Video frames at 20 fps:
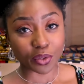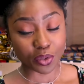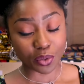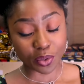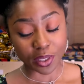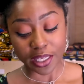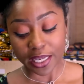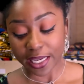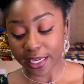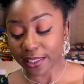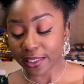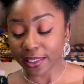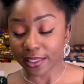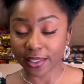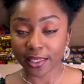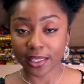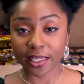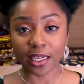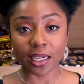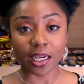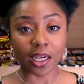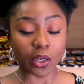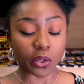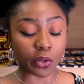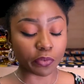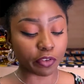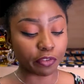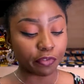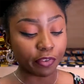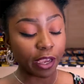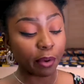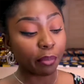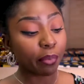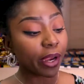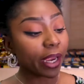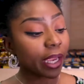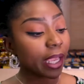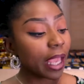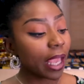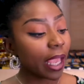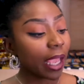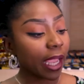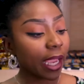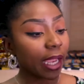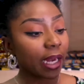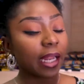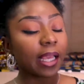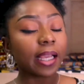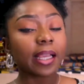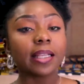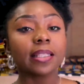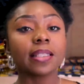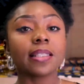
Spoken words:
to get the sticker out of the fabric. And like I